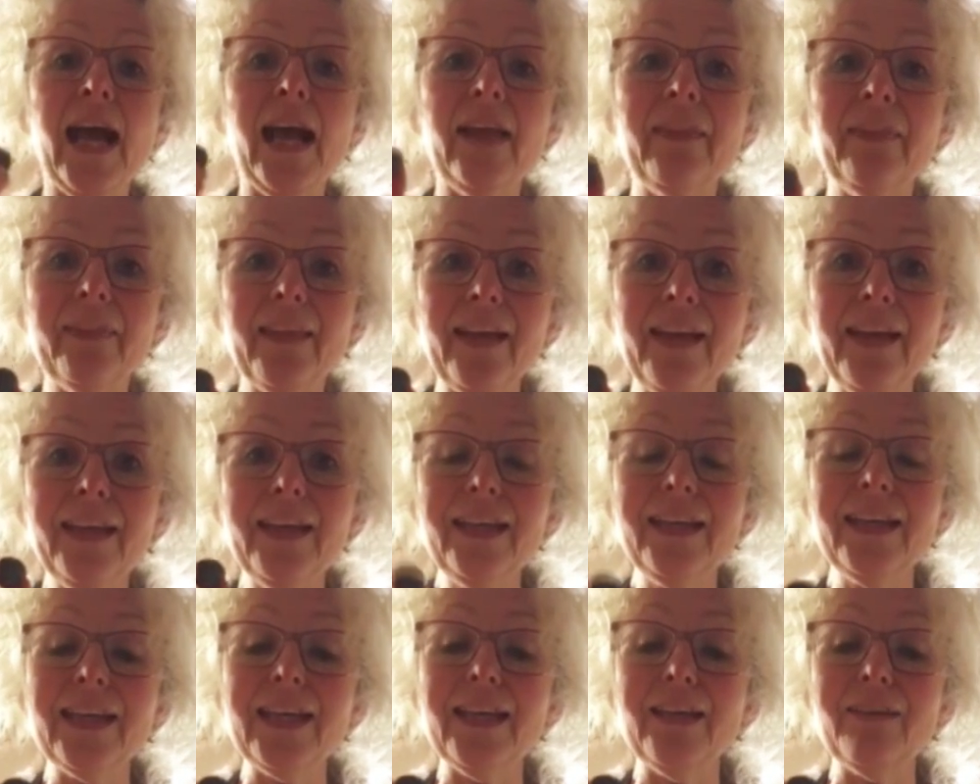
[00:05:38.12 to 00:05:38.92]
and
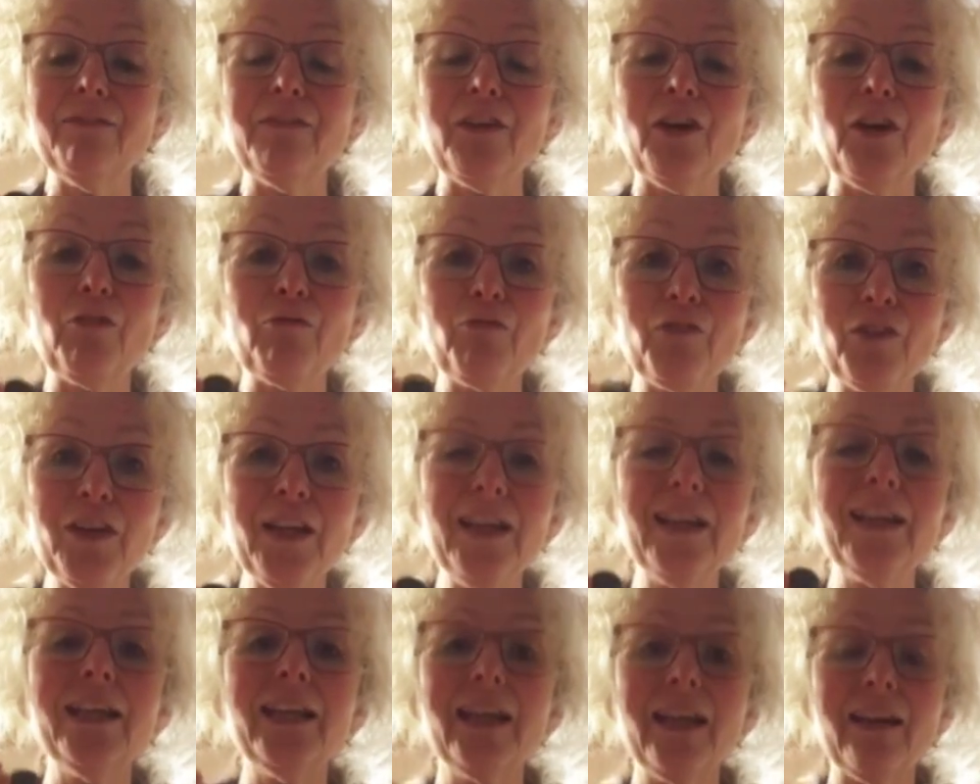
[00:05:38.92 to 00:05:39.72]
they give a
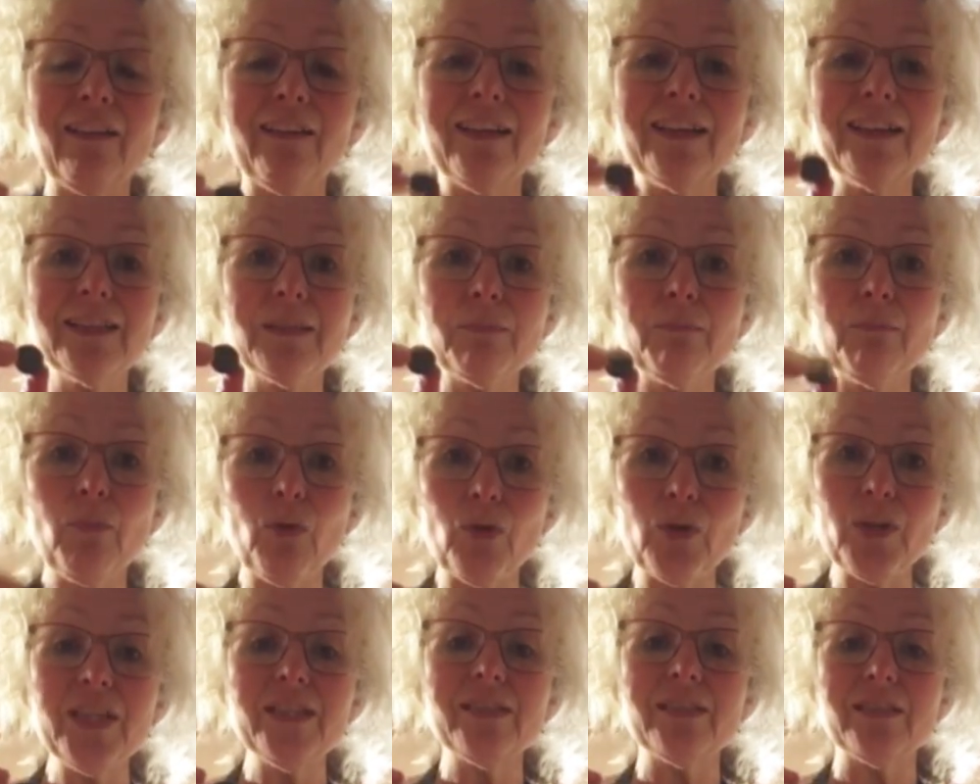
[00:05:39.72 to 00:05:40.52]
really nice
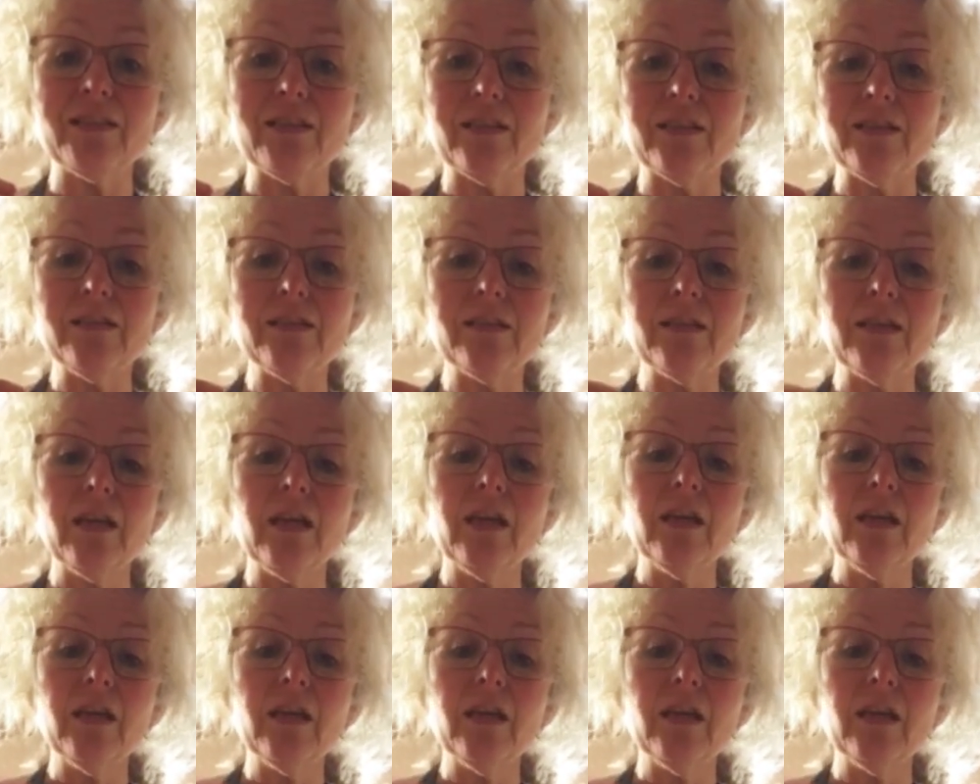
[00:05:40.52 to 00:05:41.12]
moistness